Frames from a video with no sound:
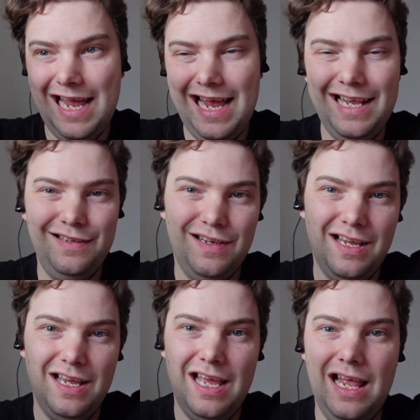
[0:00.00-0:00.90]
and
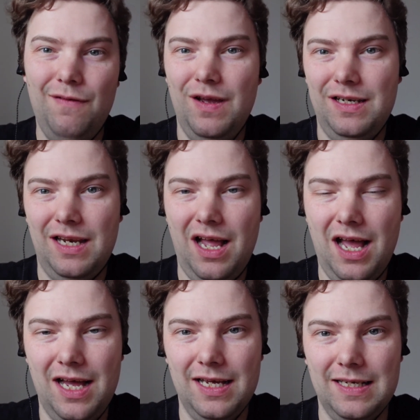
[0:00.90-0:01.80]
elevated
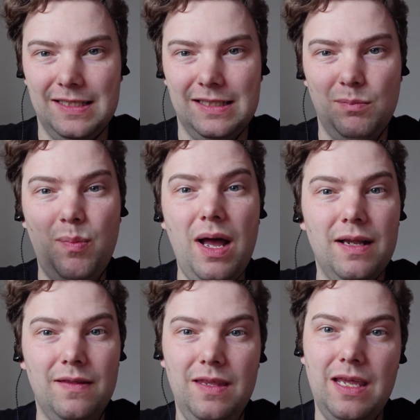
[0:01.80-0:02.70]
highs.
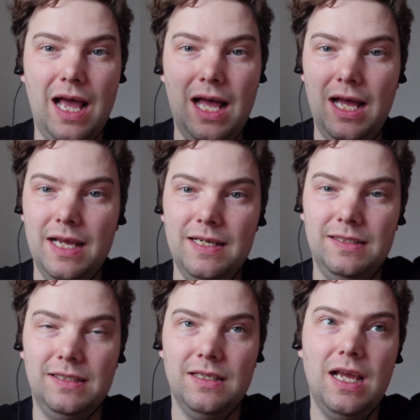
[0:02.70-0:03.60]
But the
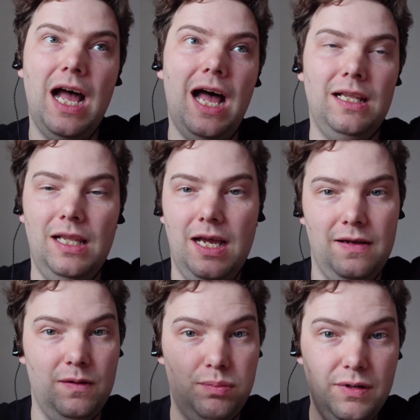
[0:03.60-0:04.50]
highs,
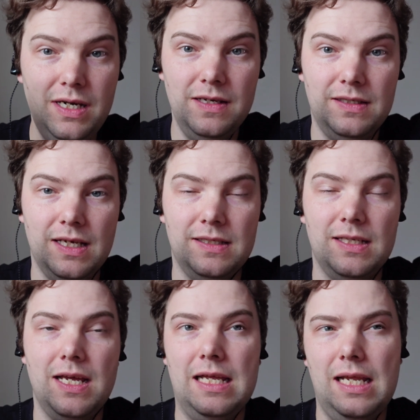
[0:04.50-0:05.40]
unlike the
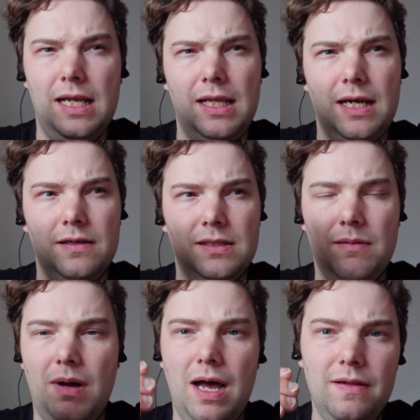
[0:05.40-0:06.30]
predecessor and unlike
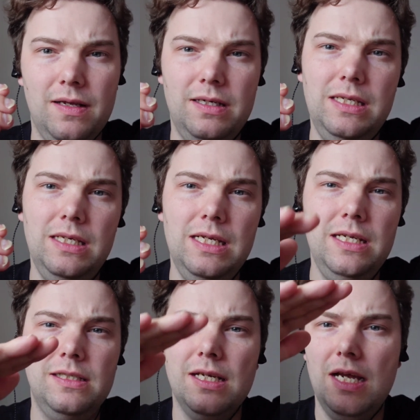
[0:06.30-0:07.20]
some other
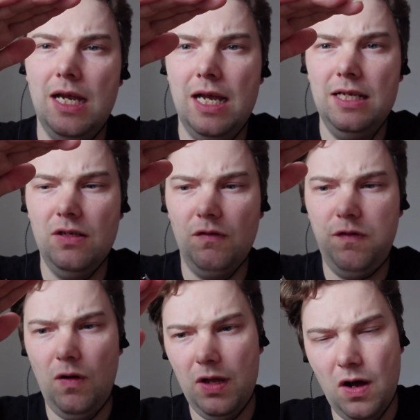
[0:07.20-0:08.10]
DDs, is not
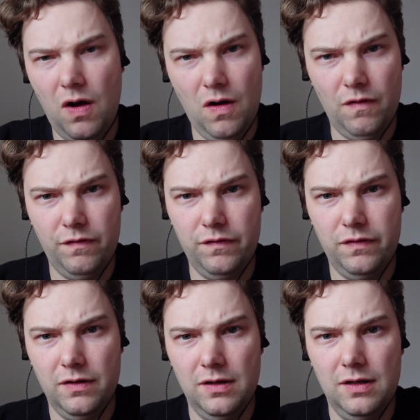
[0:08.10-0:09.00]
falling
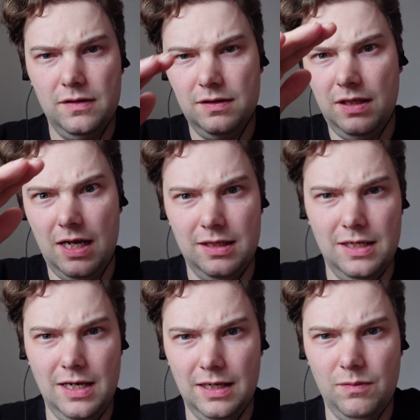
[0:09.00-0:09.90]
off
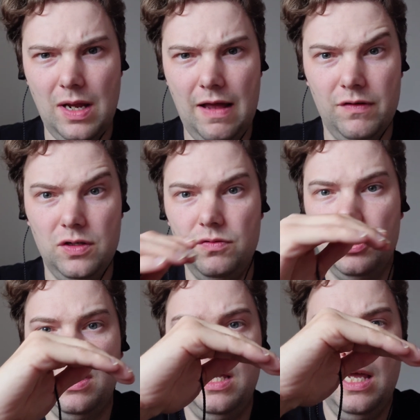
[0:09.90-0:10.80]
slightly like we have it
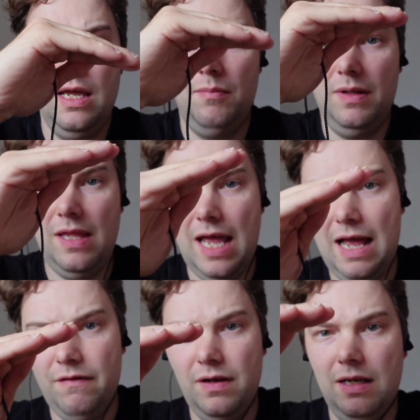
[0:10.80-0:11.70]
usually, but they
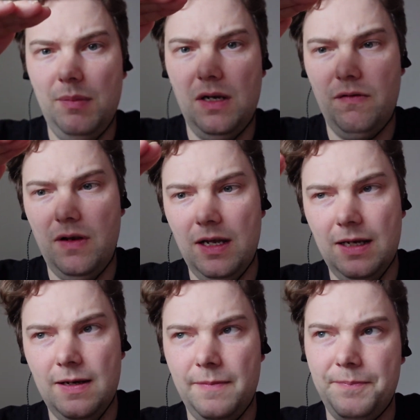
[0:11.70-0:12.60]
have a little bit of
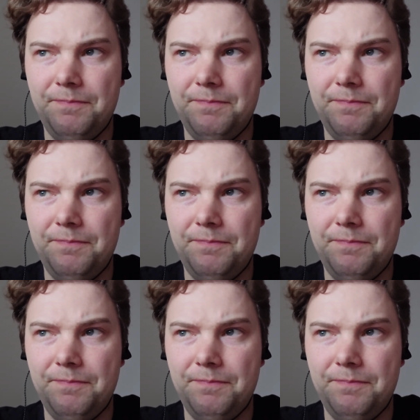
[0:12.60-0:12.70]
like